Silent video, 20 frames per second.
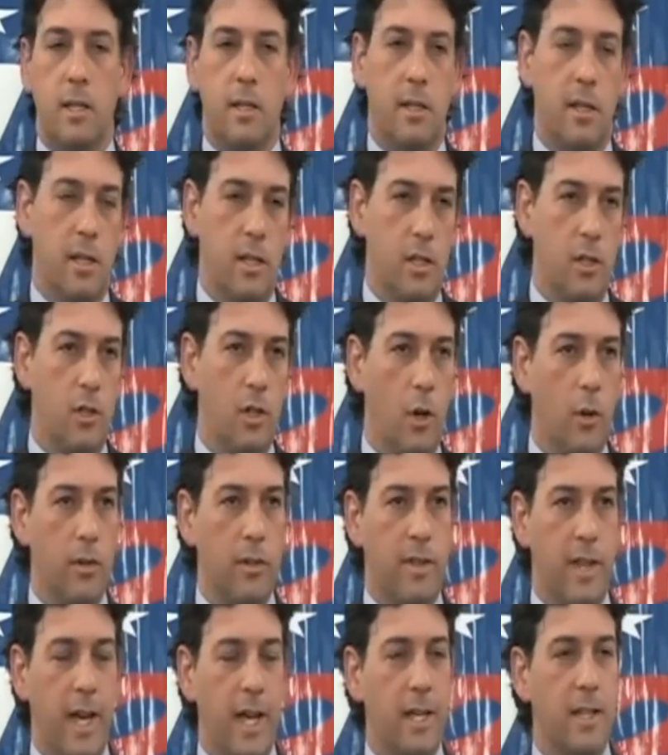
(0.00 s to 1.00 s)
The, you
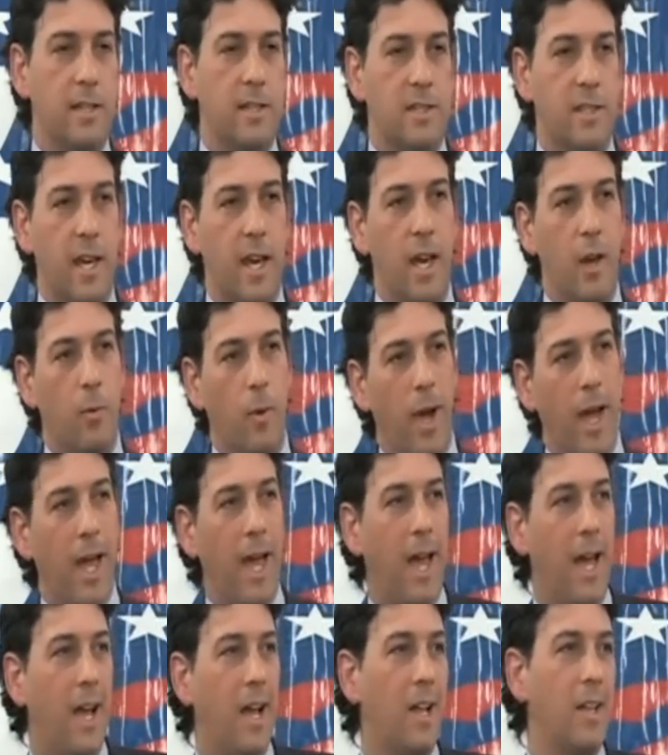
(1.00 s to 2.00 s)
don't then say,
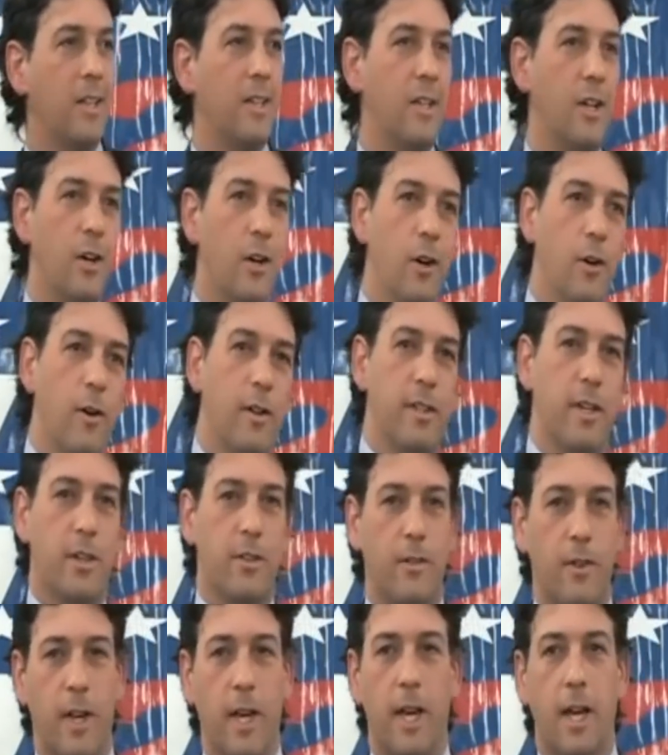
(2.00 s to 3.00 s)
well, you know, on the
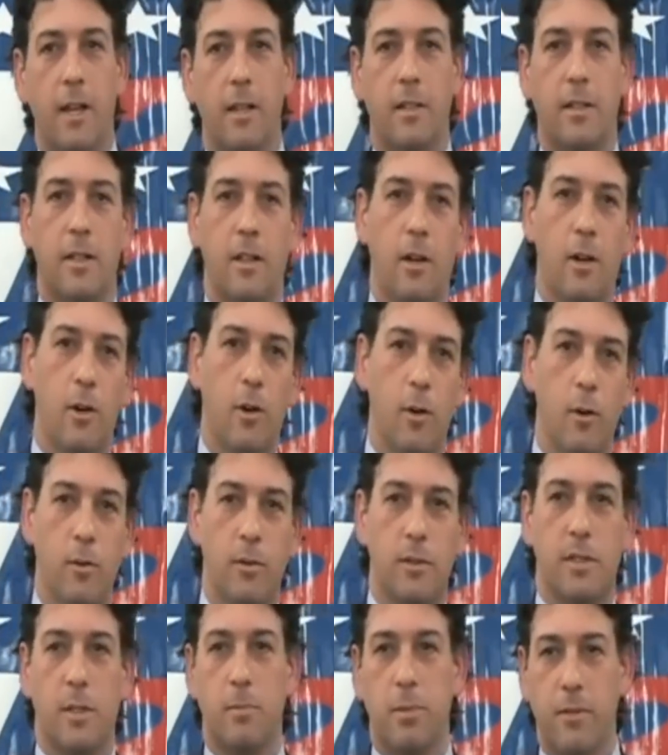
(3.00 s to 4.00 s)
other hand, you know,
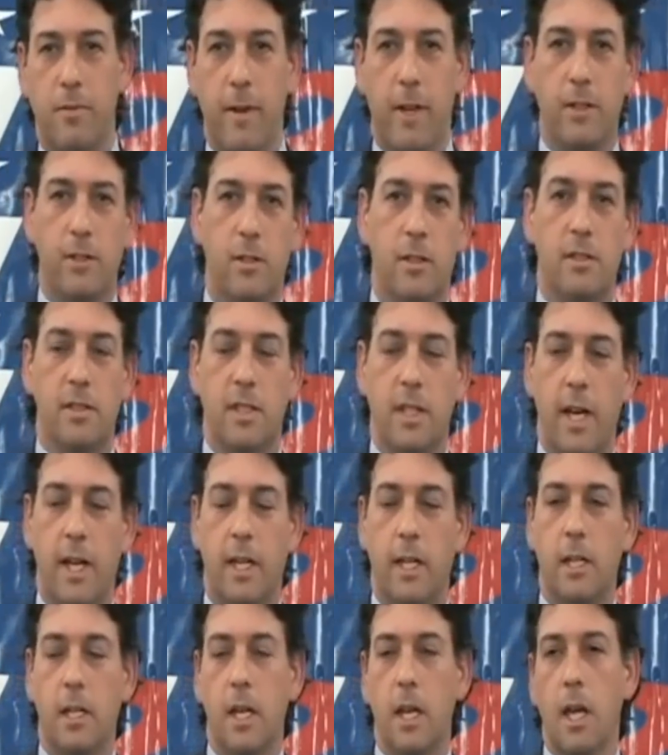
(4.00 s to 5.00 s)
some professor doesn't
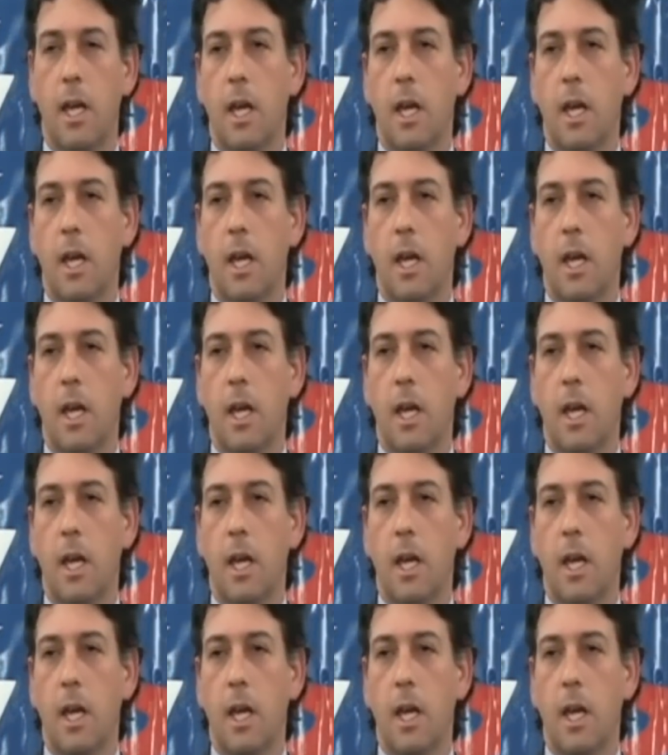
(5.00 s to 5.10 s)
like it.